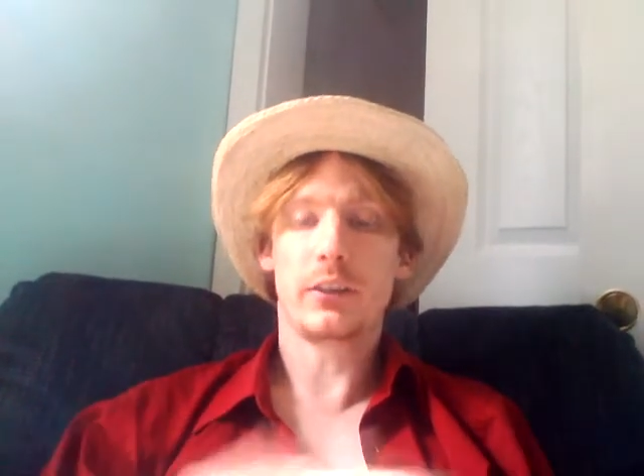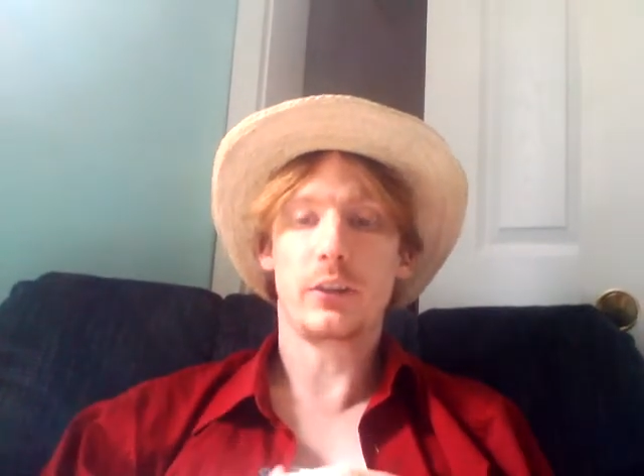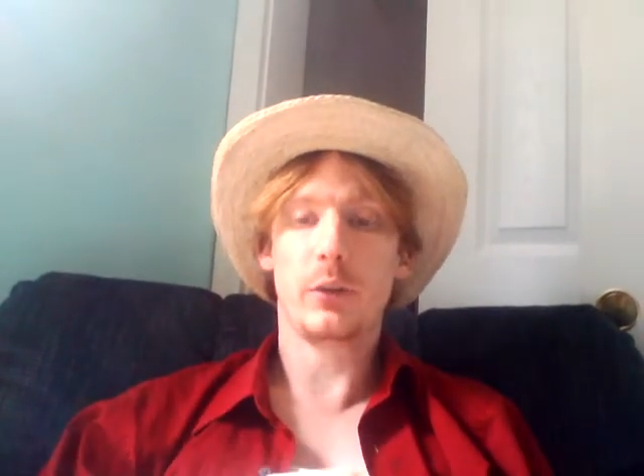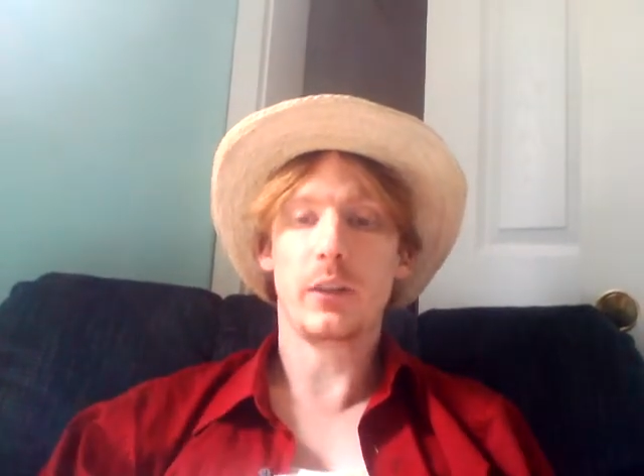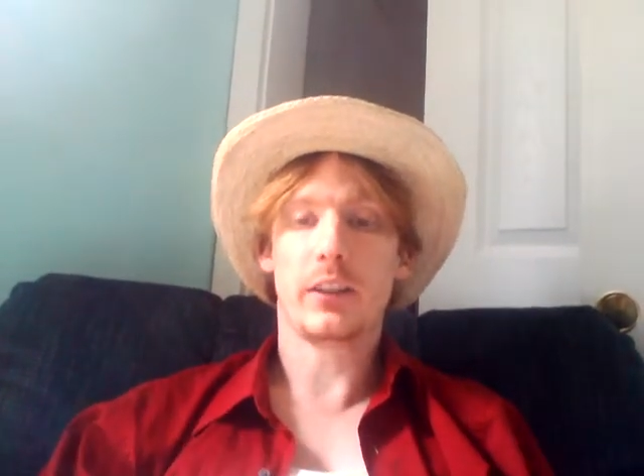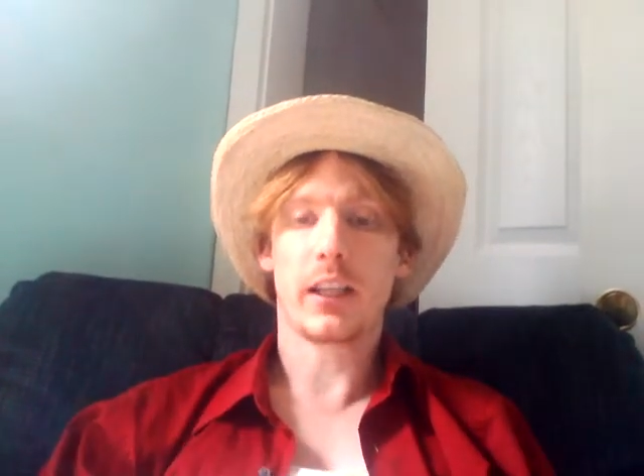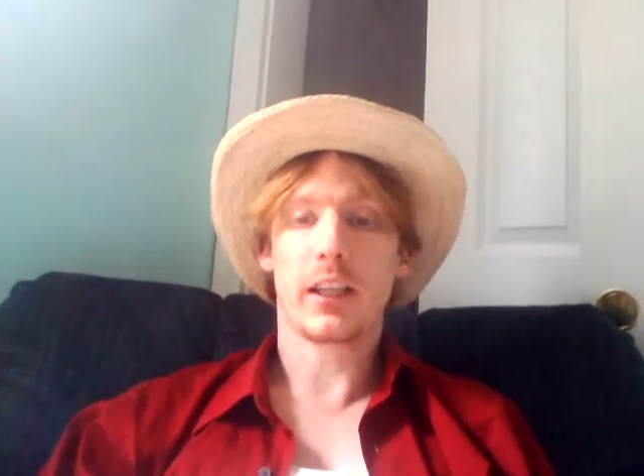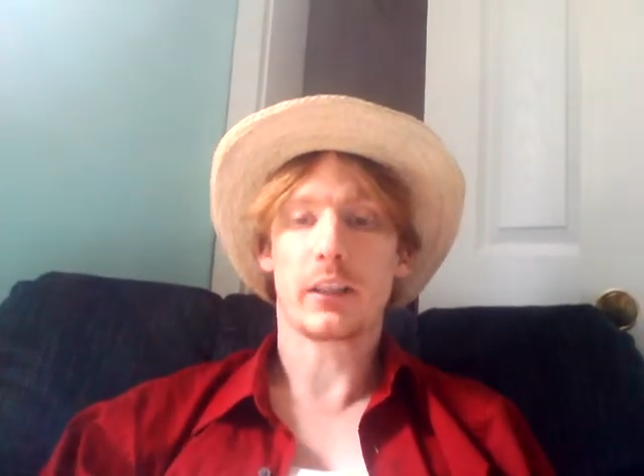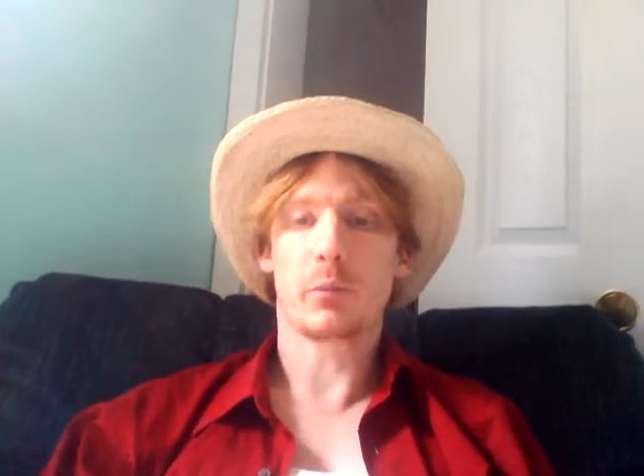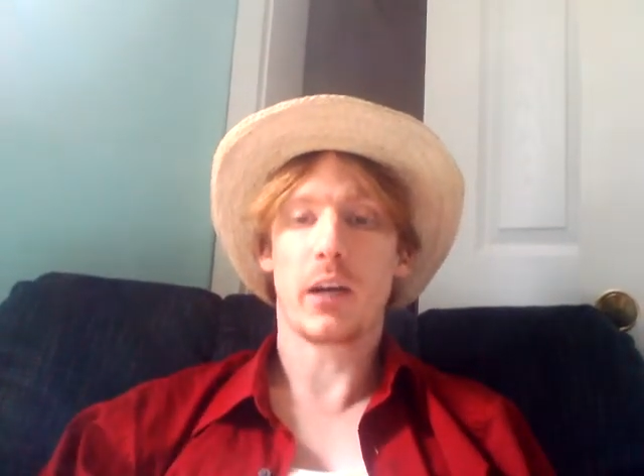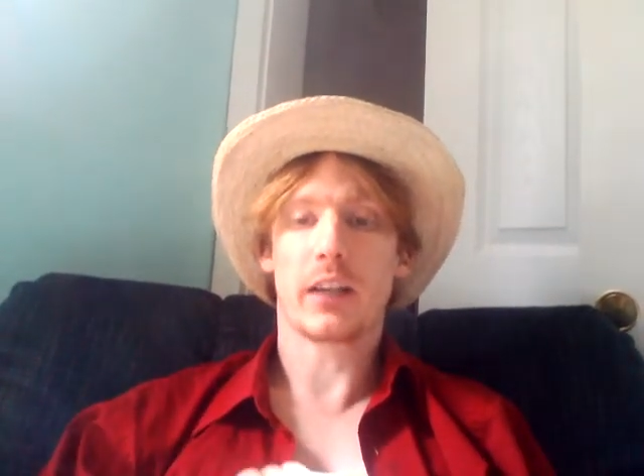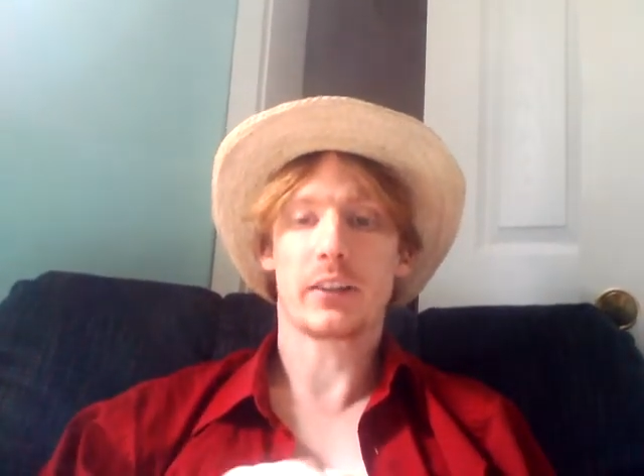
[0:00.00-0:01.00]
GUI
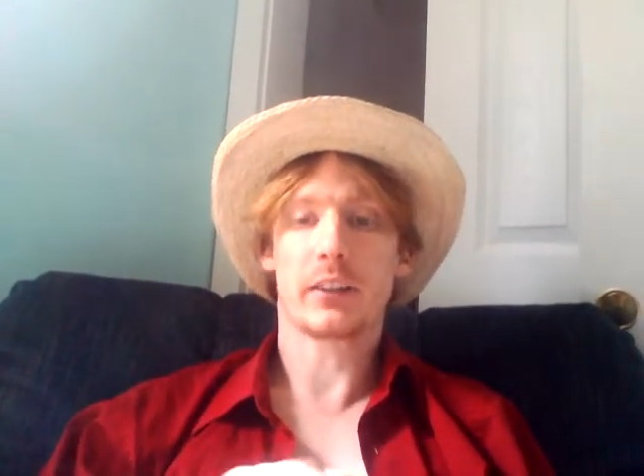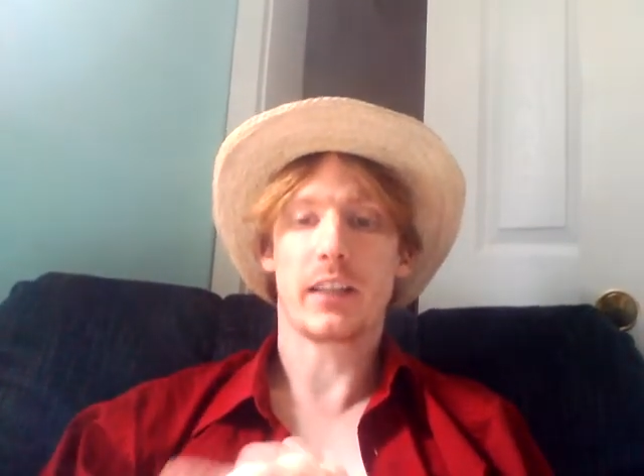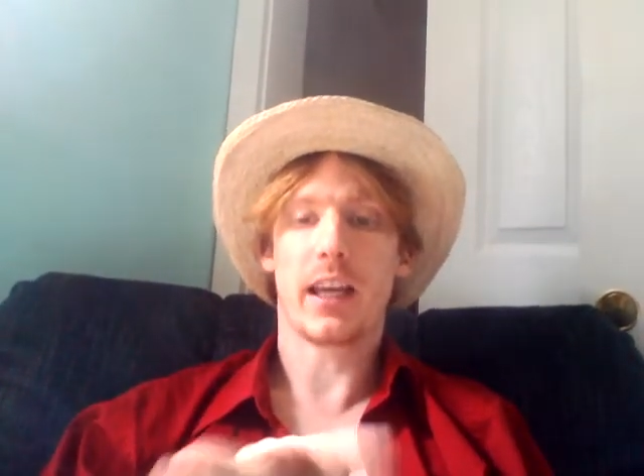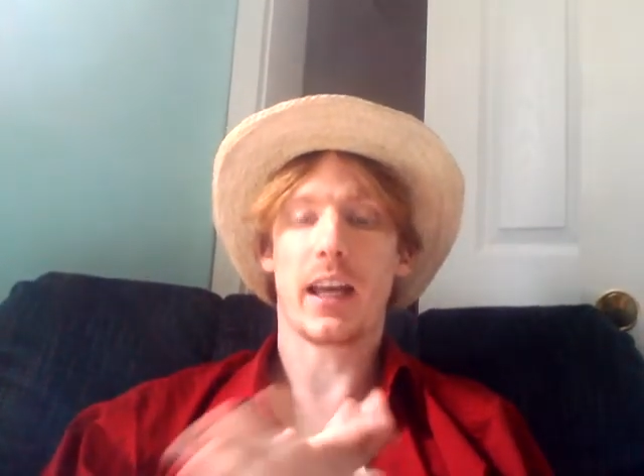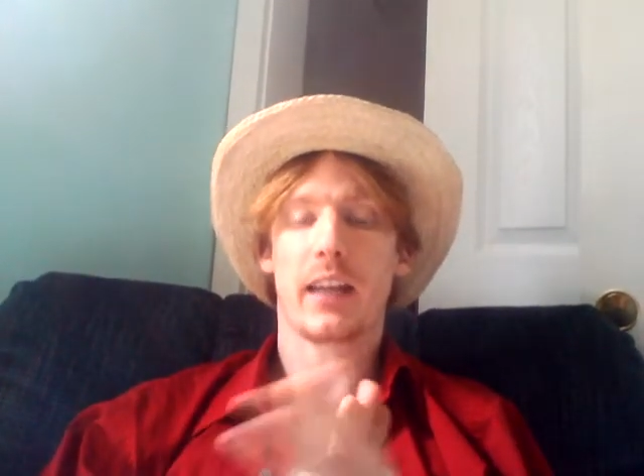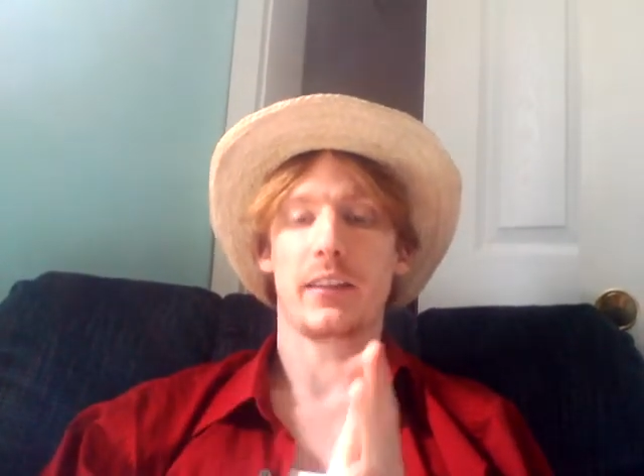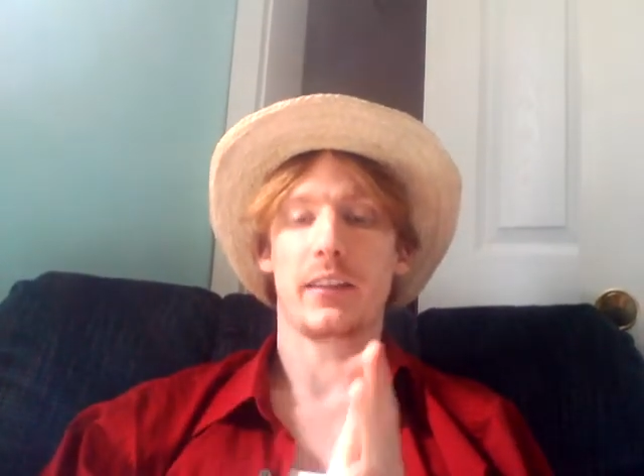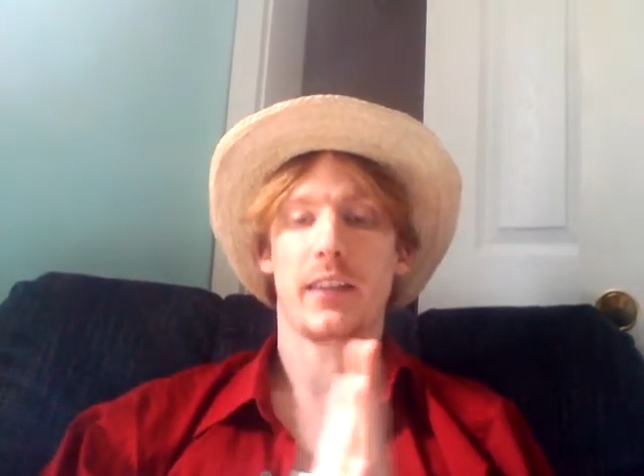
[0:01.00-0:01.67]
text box guy